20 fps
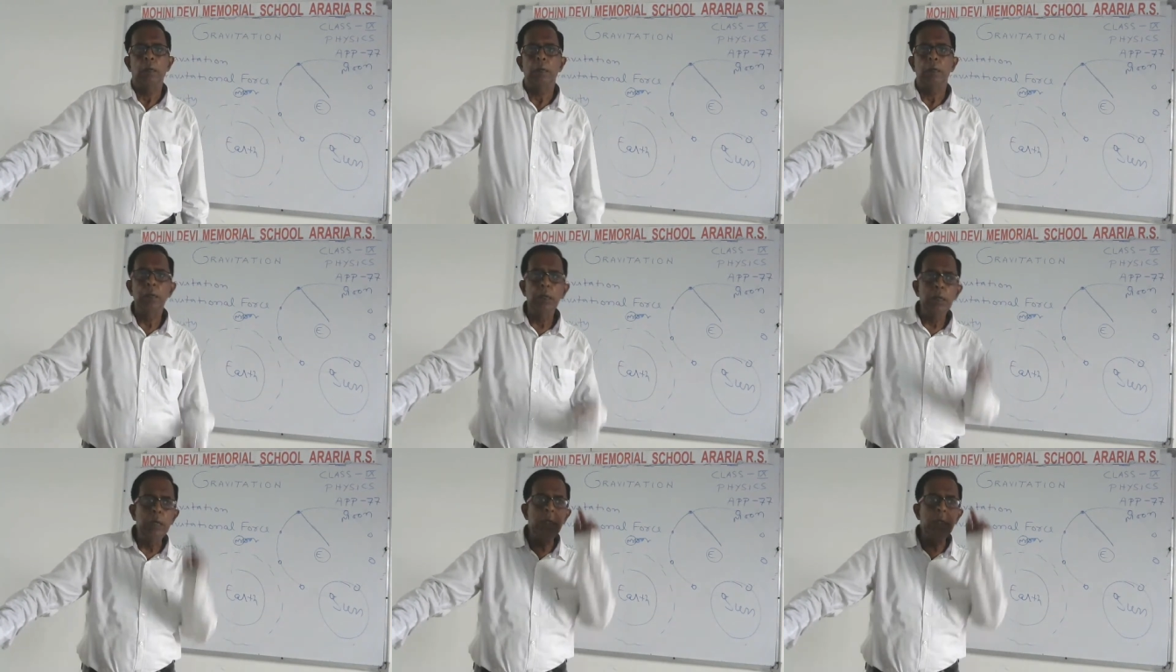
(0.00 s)

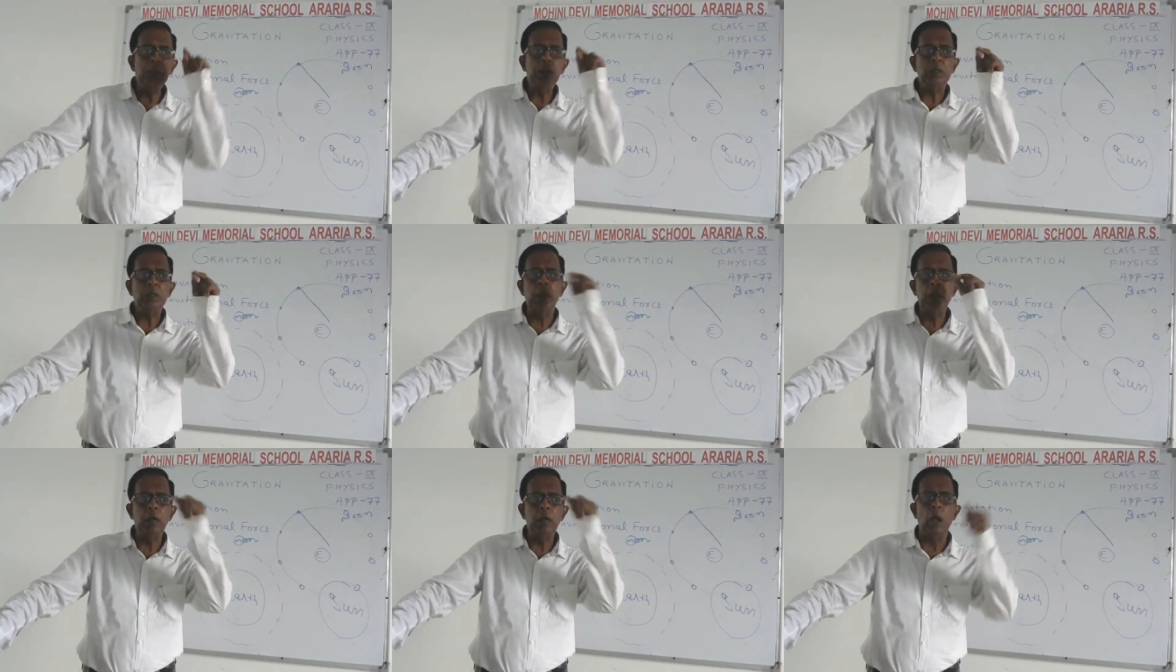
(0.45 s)

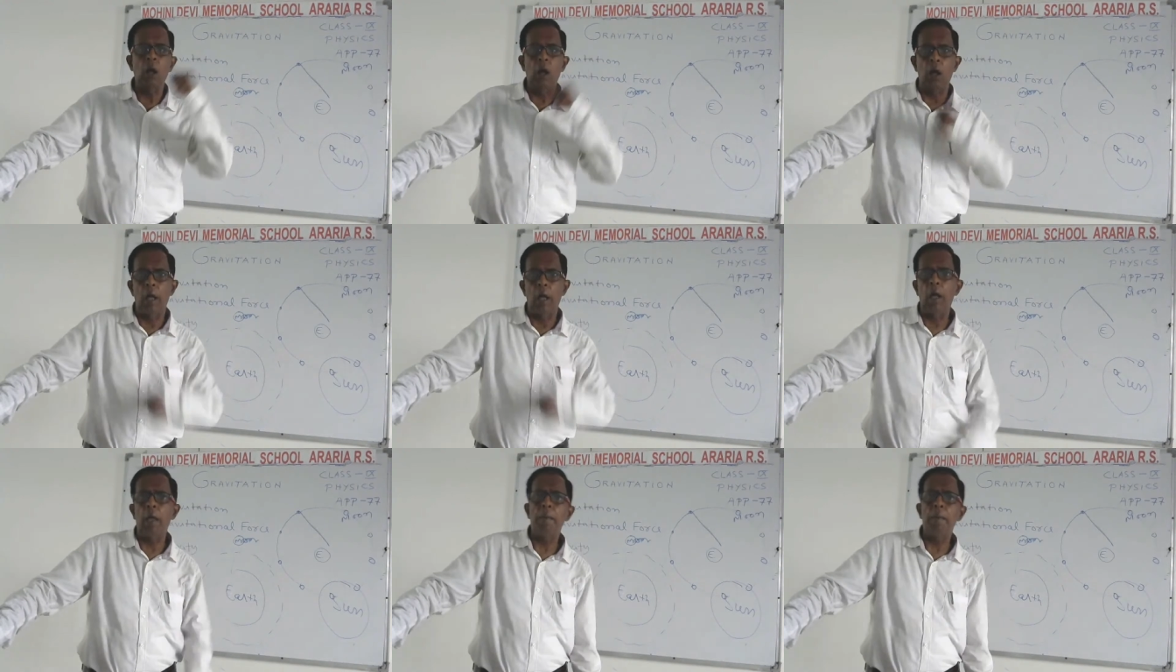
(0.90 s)
each and
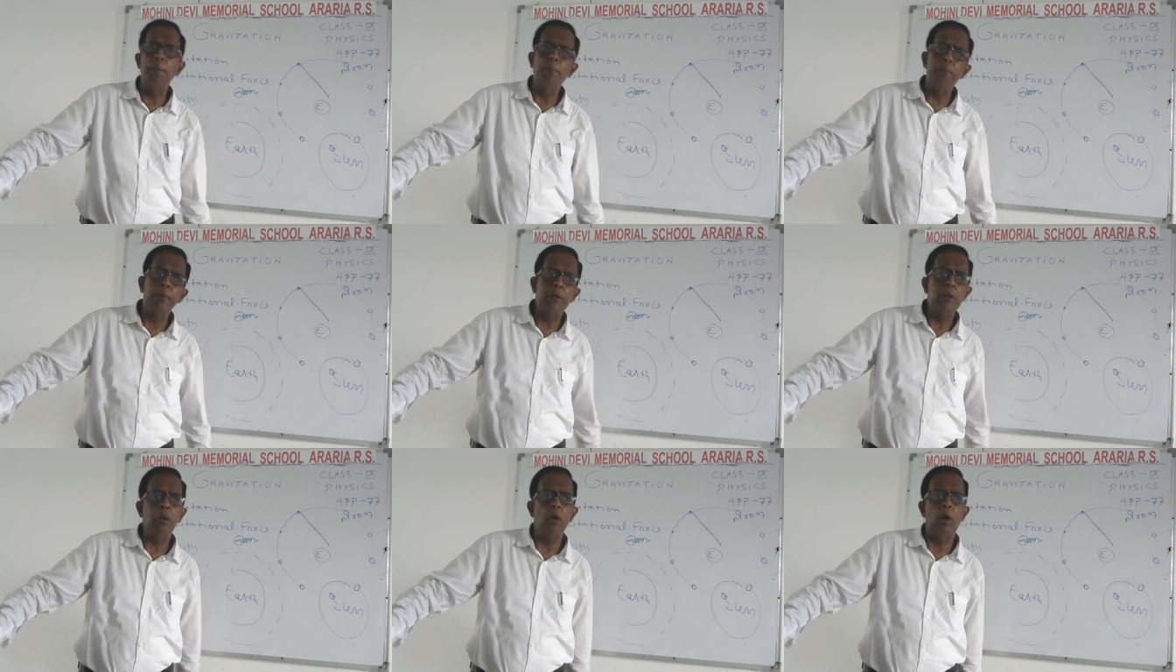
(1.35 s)

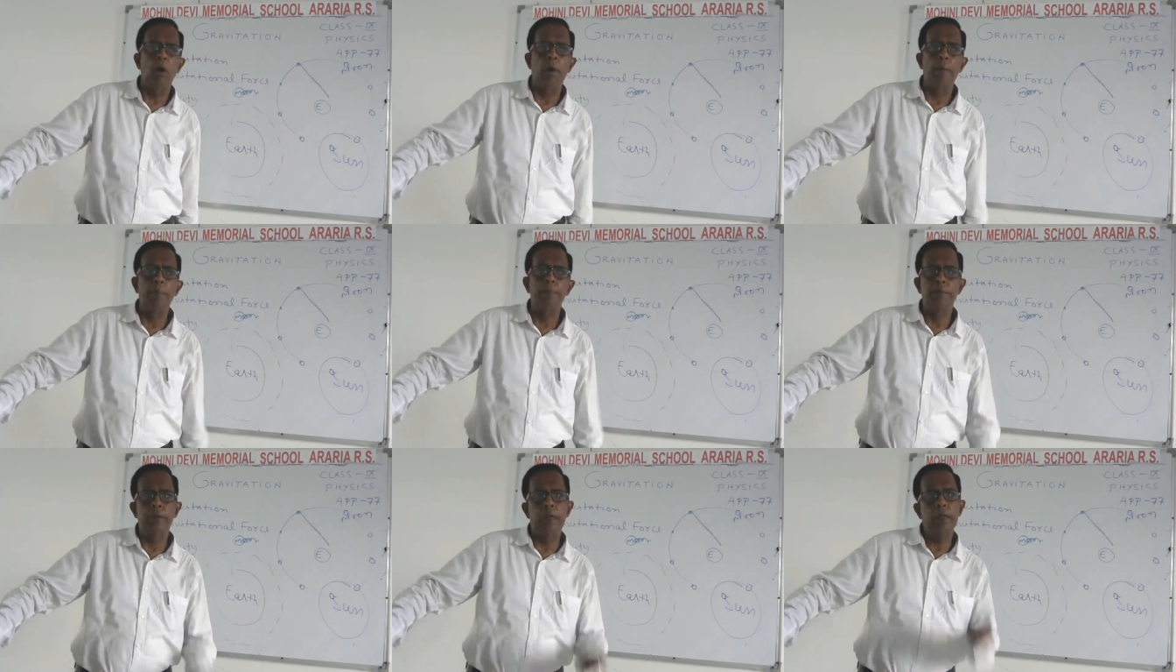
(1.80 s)
every
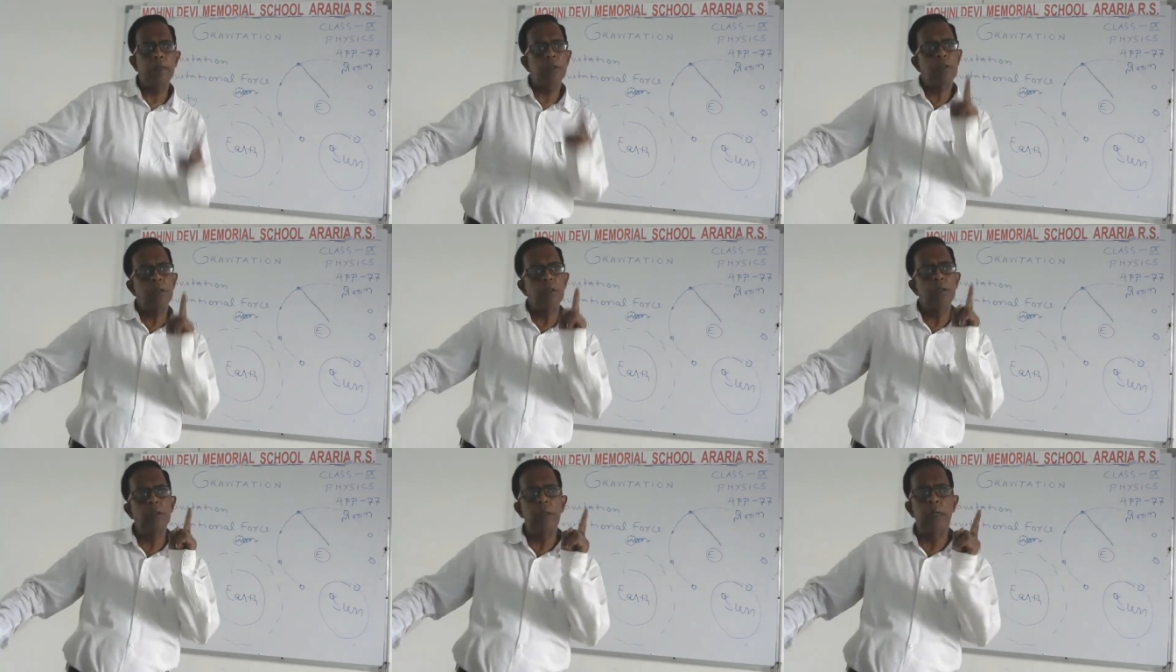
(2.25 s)

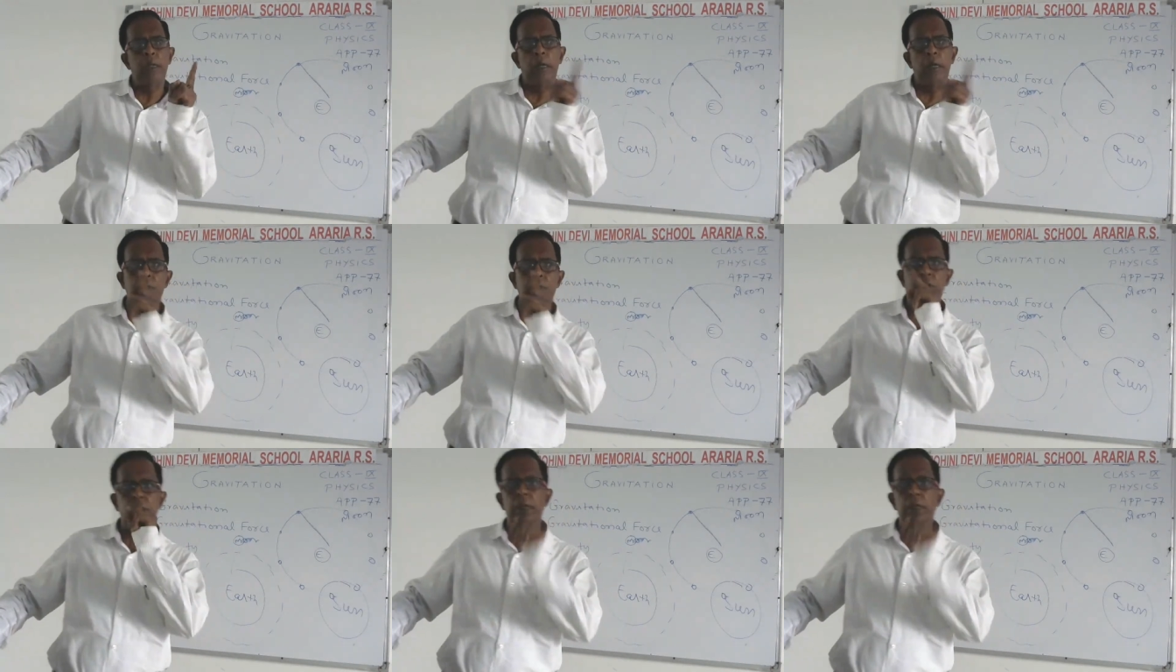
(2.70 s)
object is
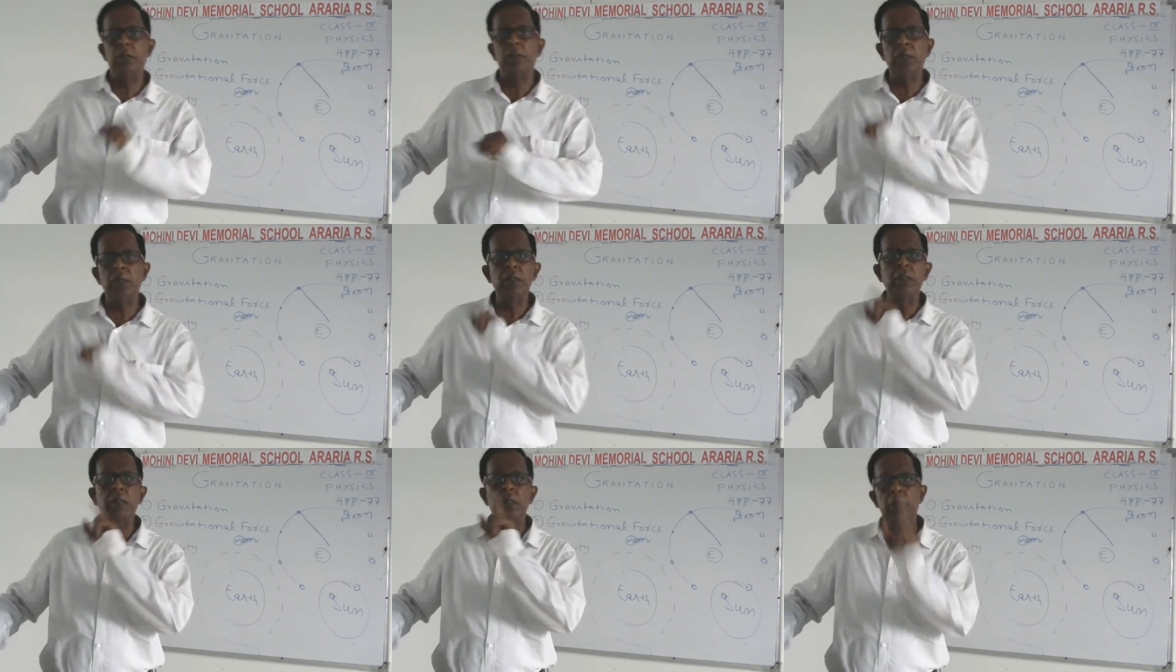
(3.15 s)

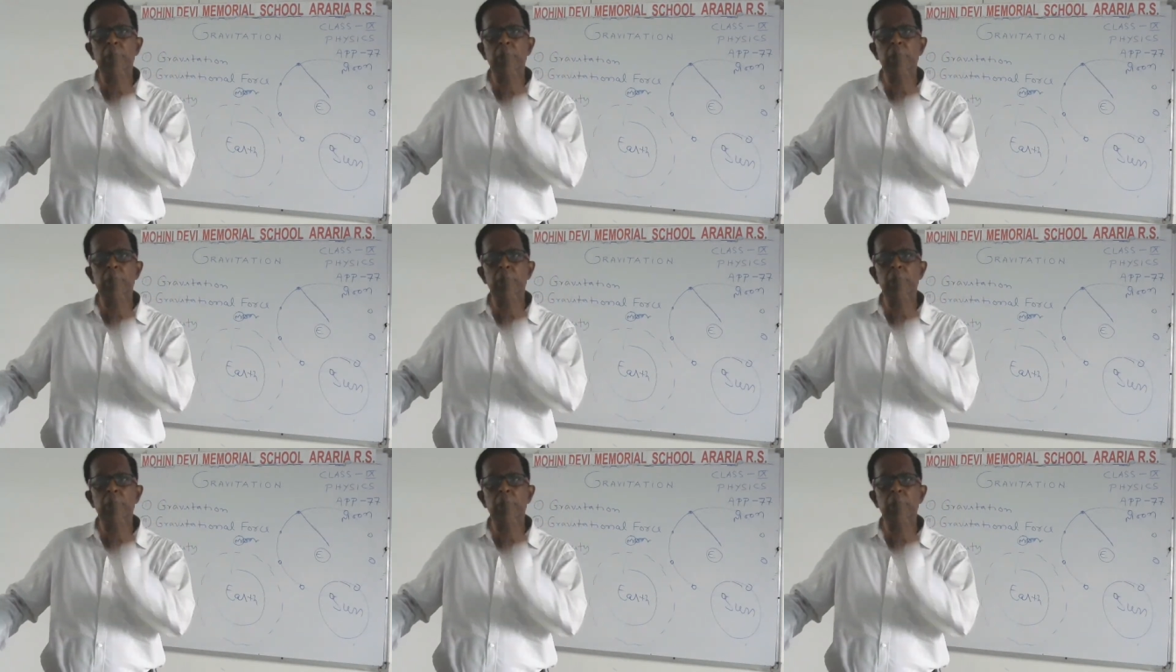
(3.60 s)
attracting